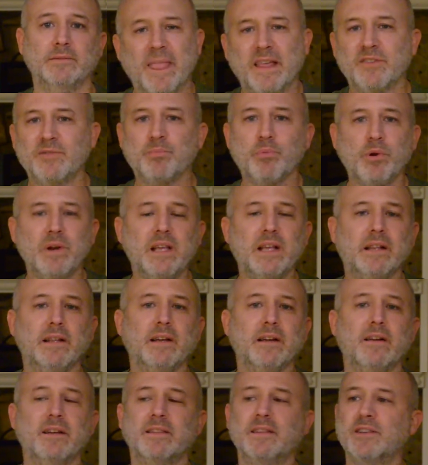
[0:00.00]
It's pretty
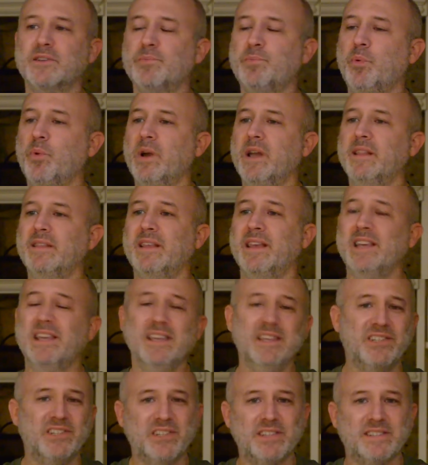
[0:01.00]
clear at this point that
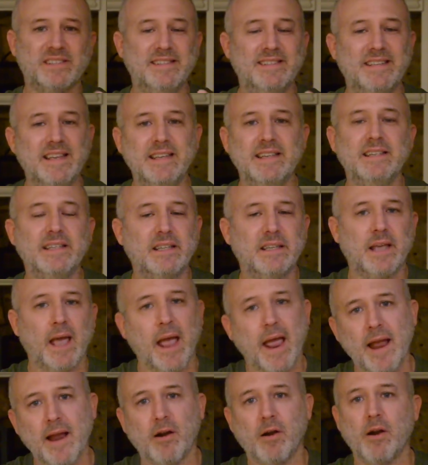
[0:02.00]
he just didn't
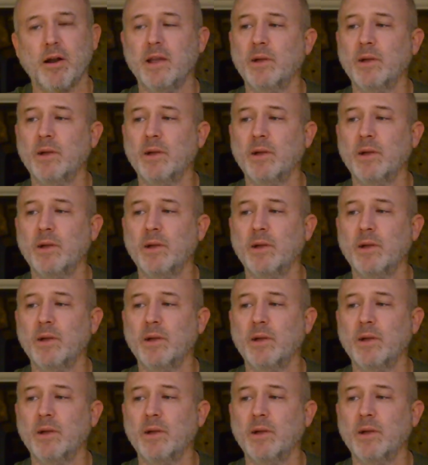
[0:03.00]
care.